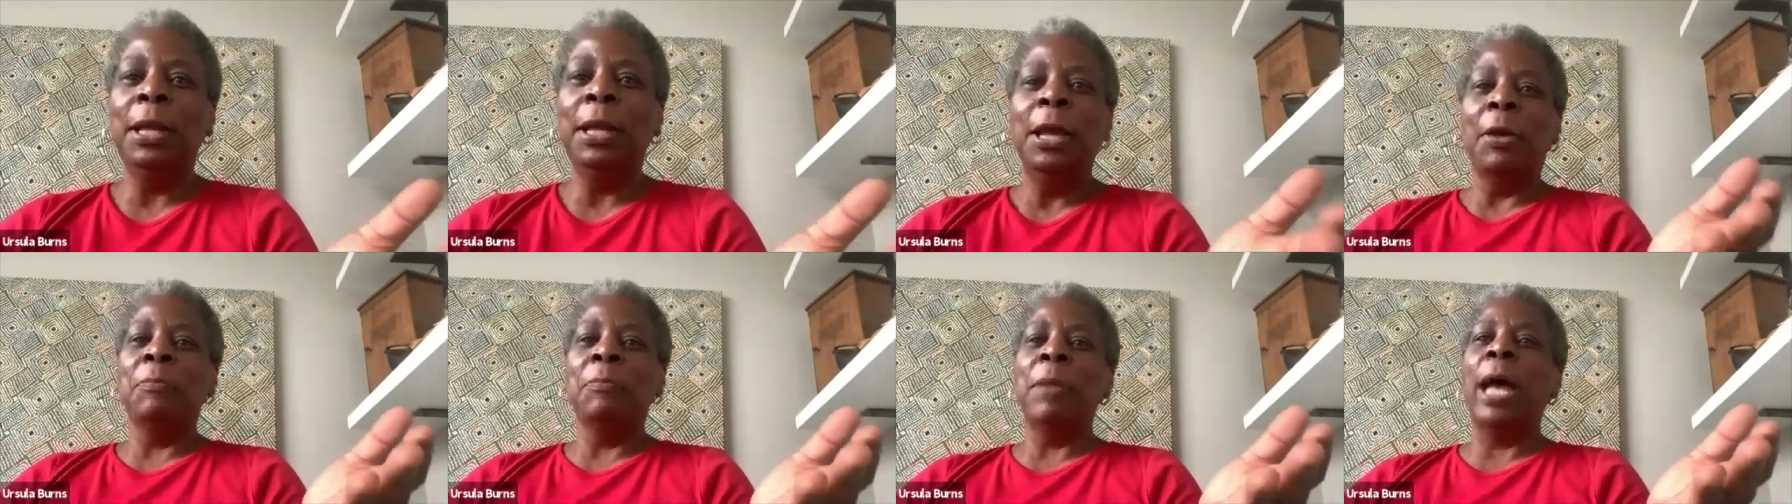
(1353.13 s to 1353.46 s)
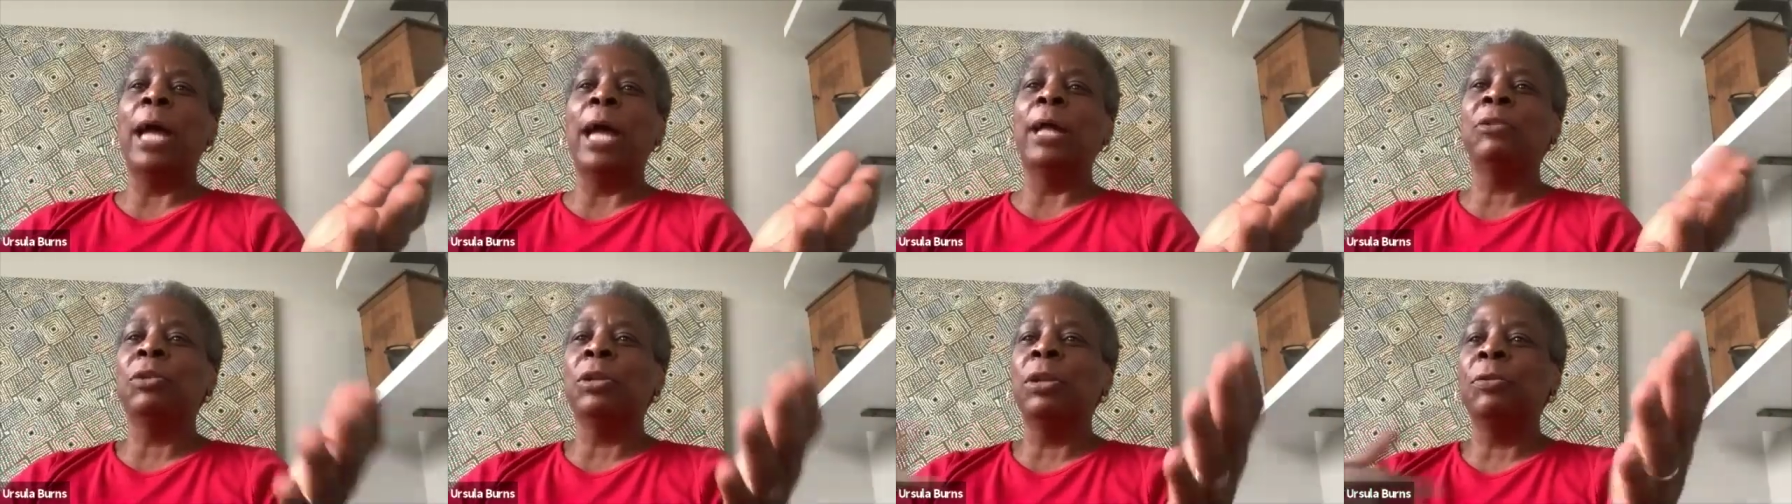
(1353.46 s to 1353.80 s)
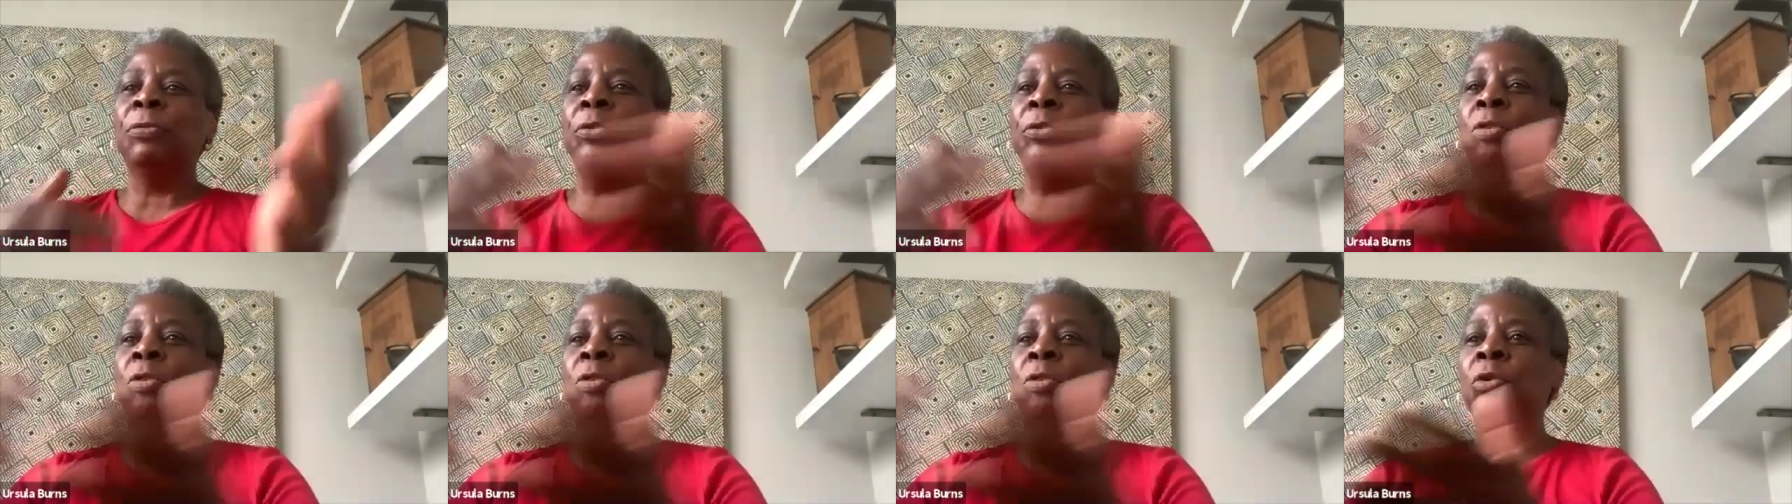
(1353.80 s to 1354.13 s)
Imagine
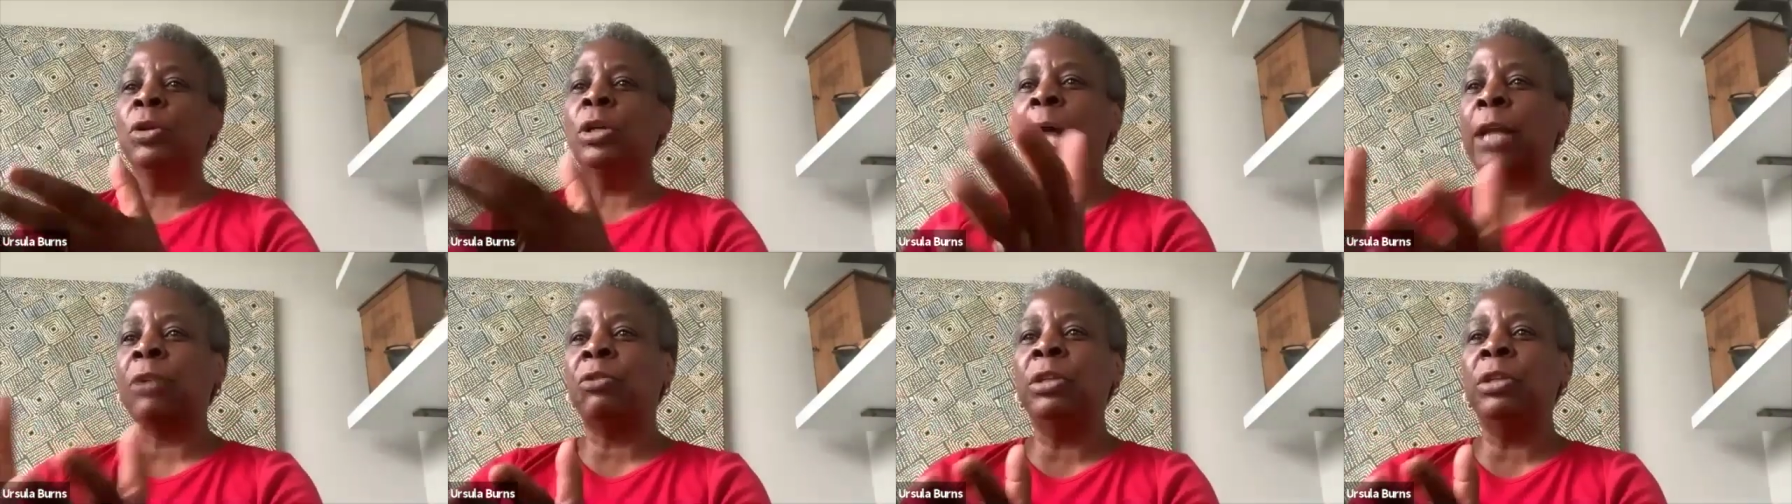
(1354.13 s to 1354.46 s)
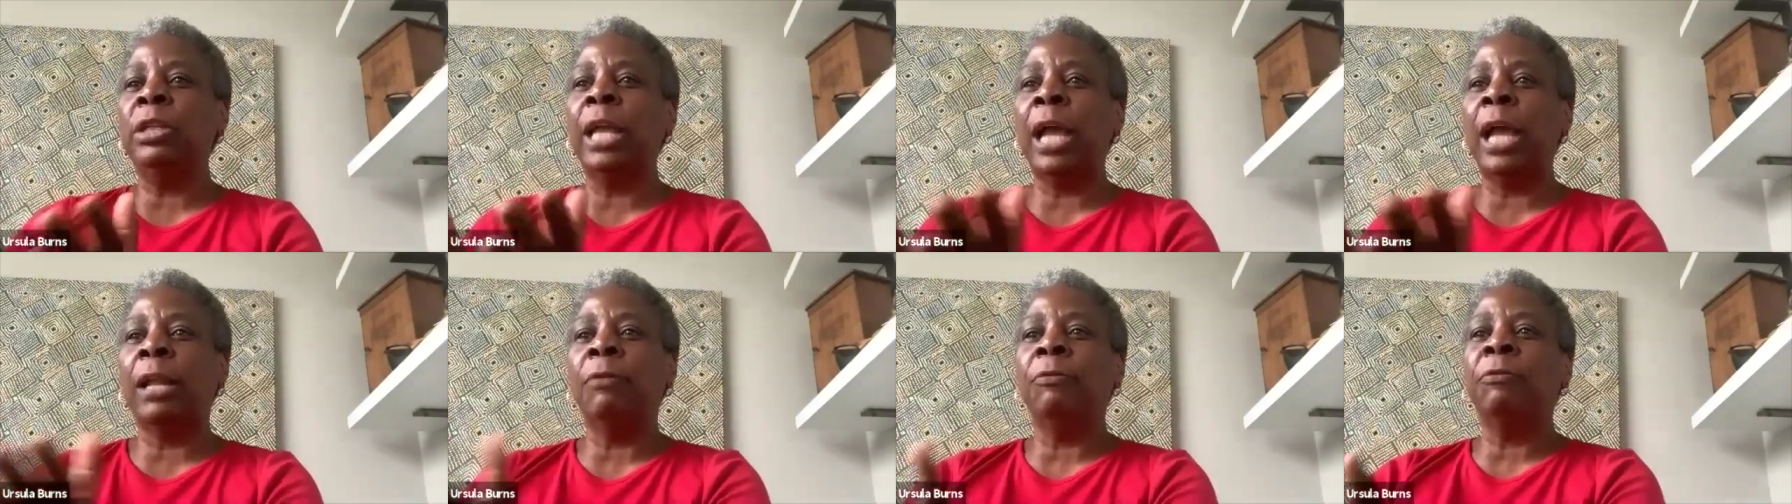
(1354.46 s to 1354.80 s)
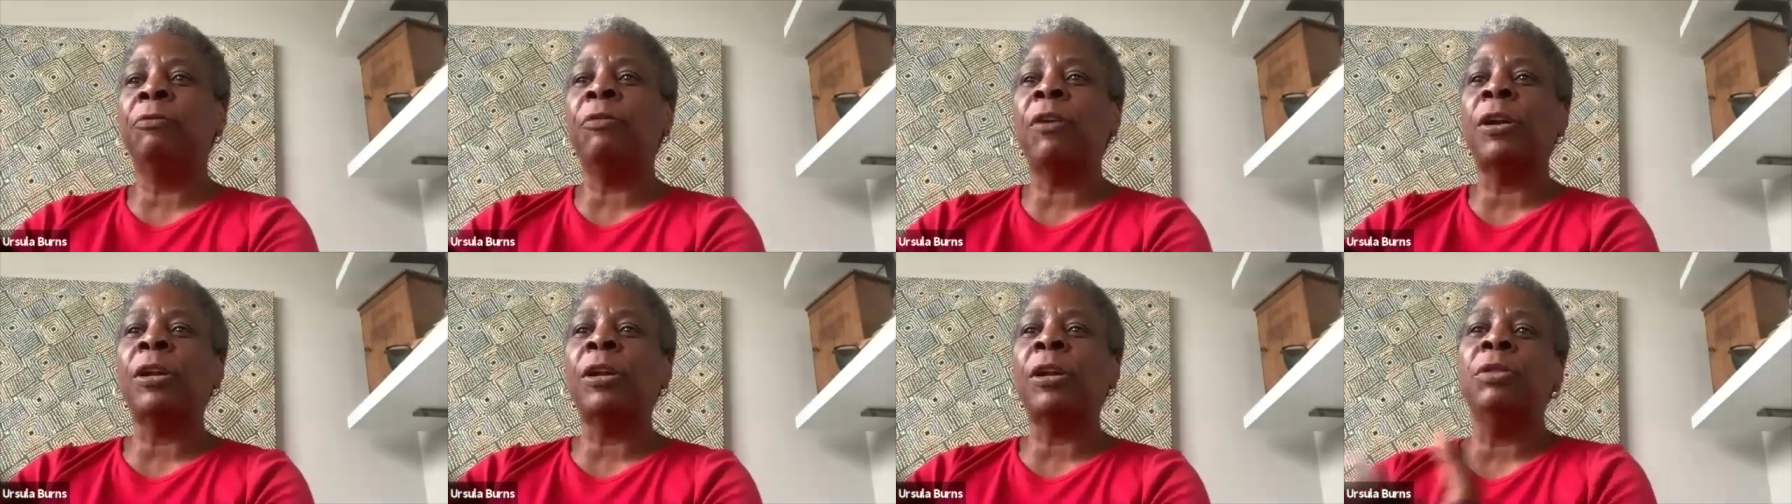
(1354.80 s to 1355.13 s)
if you could actually get in
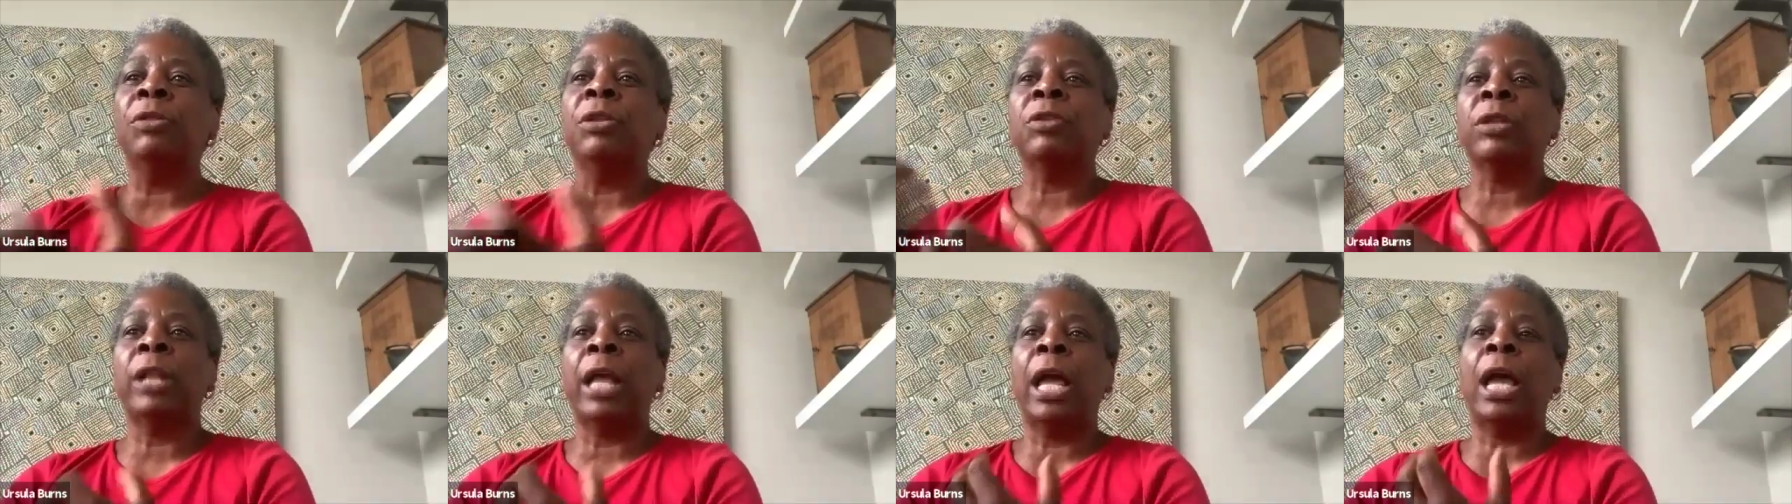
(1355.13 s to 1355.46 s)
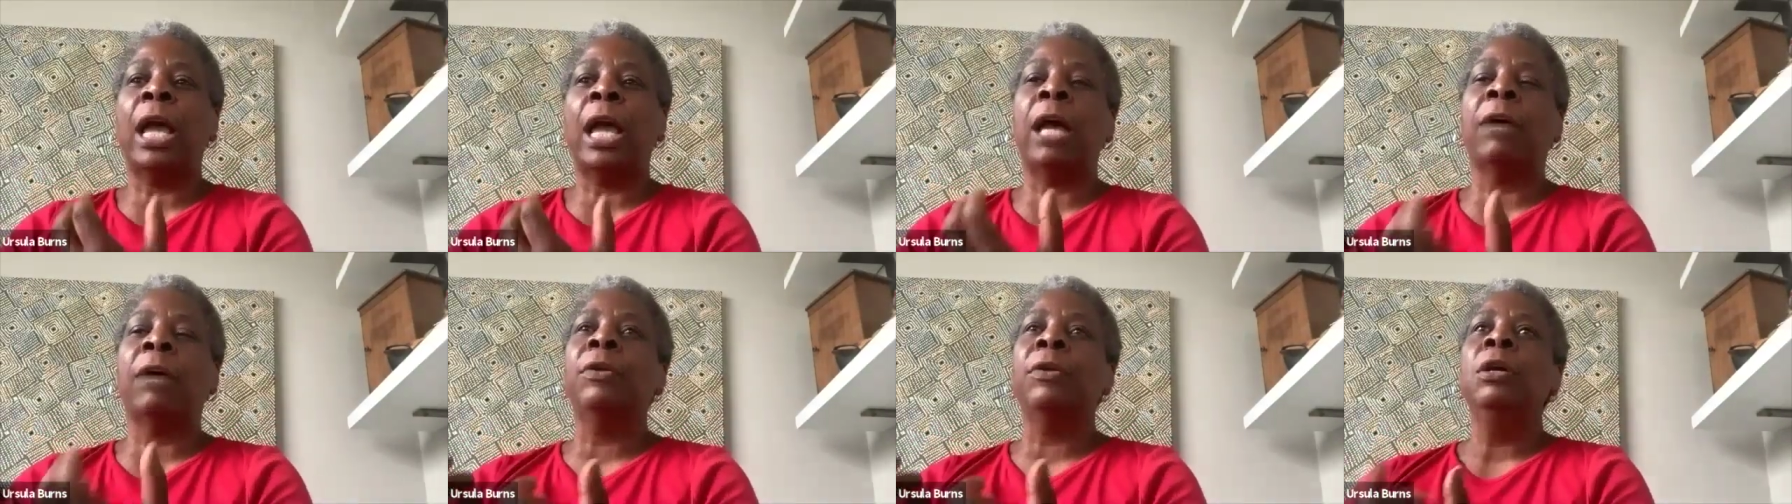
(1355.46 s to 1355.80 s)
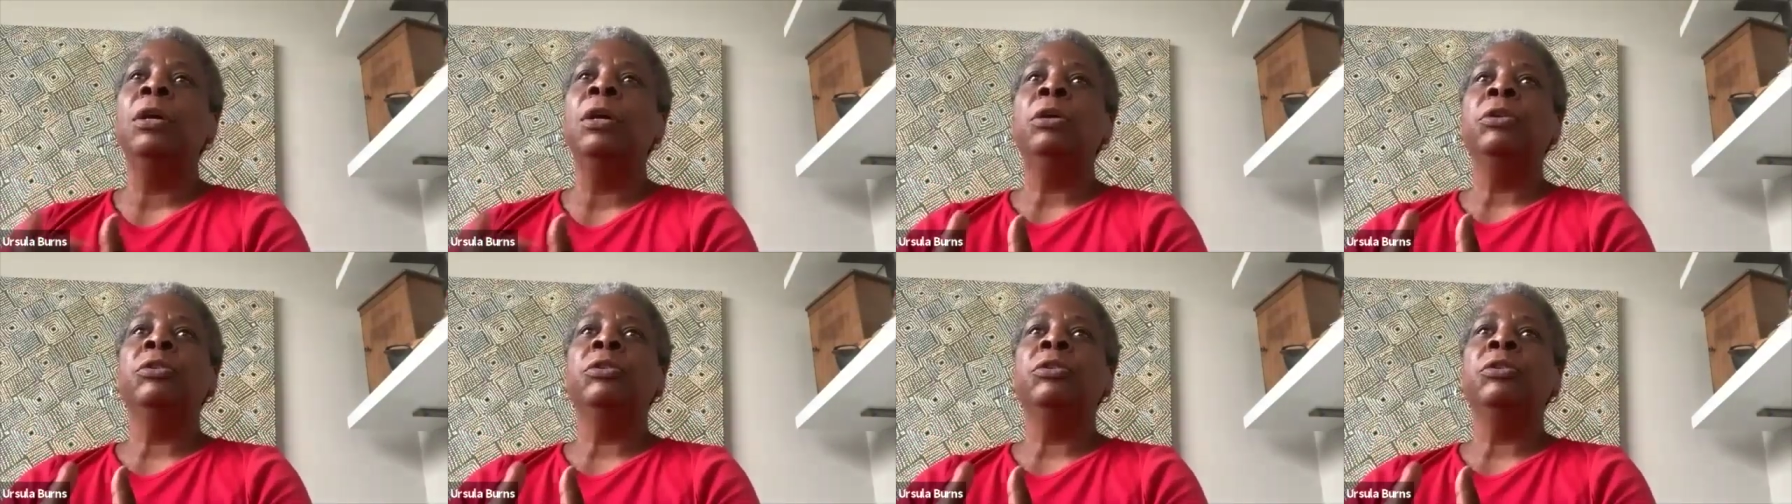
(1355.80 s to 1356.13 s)
front of this and have
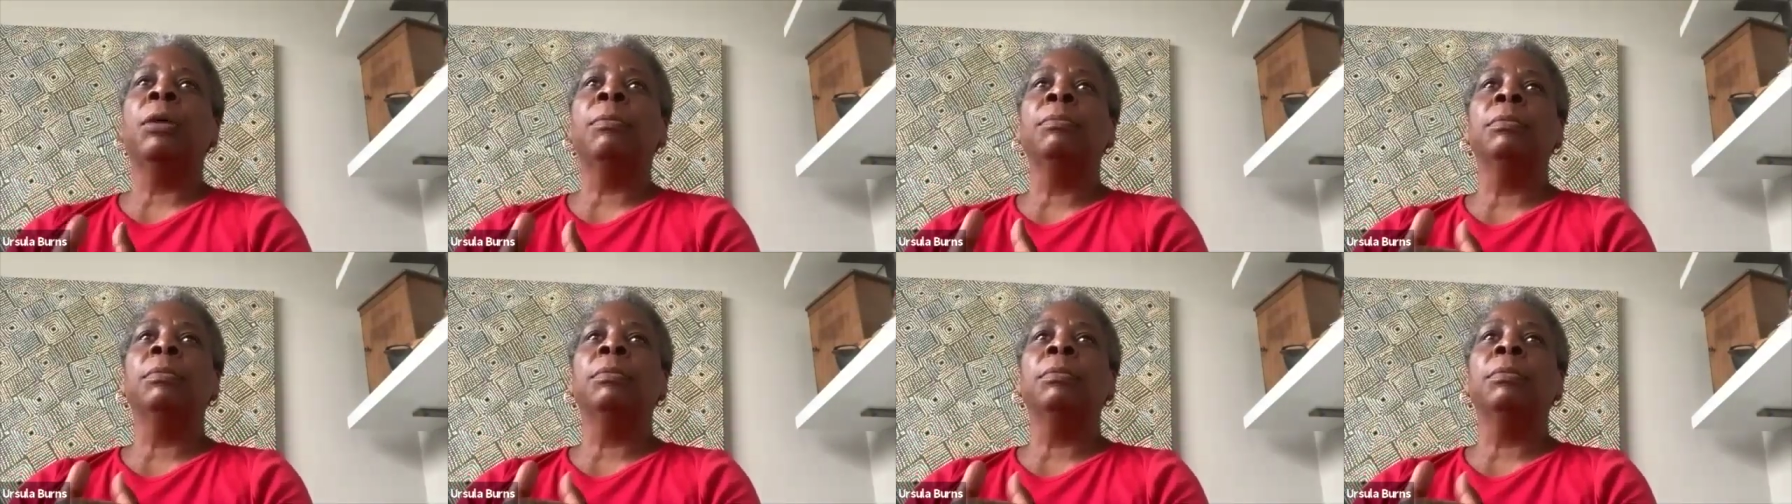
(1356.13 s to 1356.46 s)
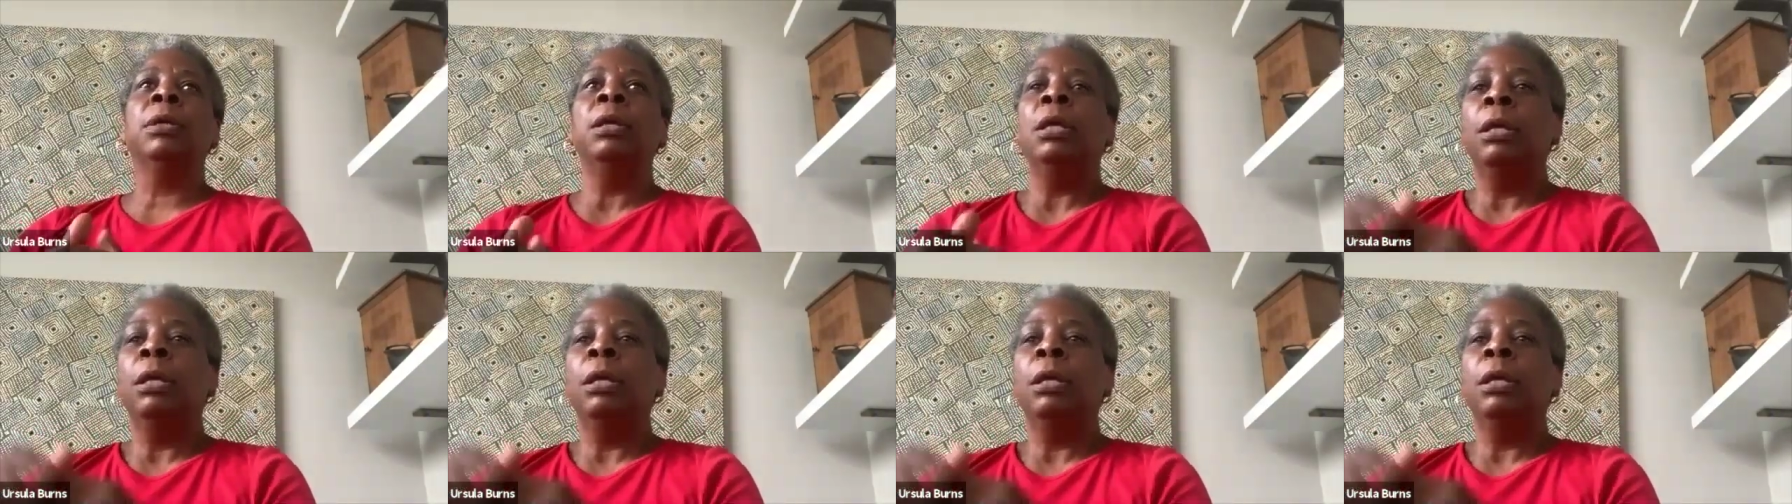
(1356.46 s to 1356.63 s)
some,